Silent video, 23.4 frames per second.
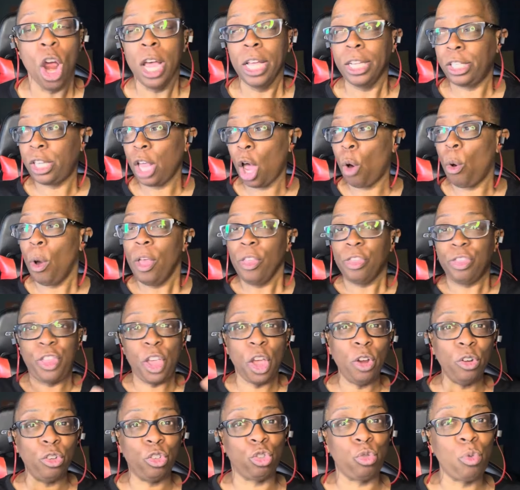So
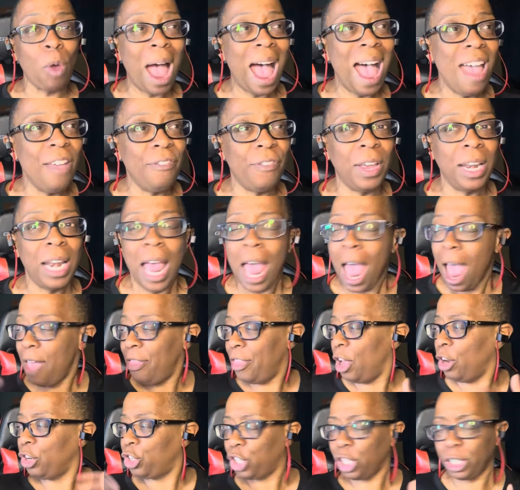they're driving and
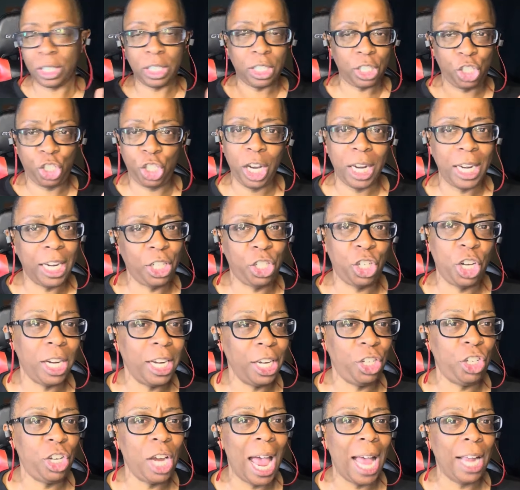they're just chitty, chitty,
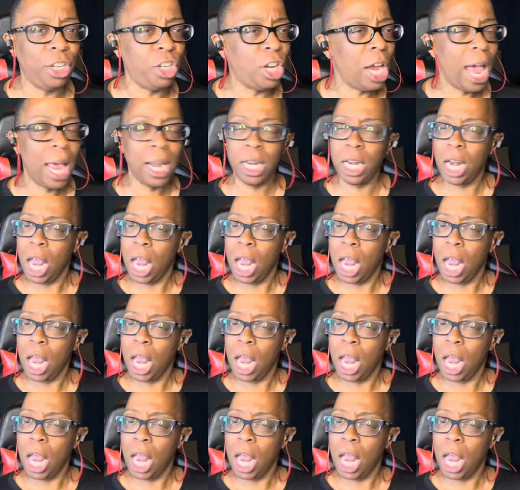chat, chatting.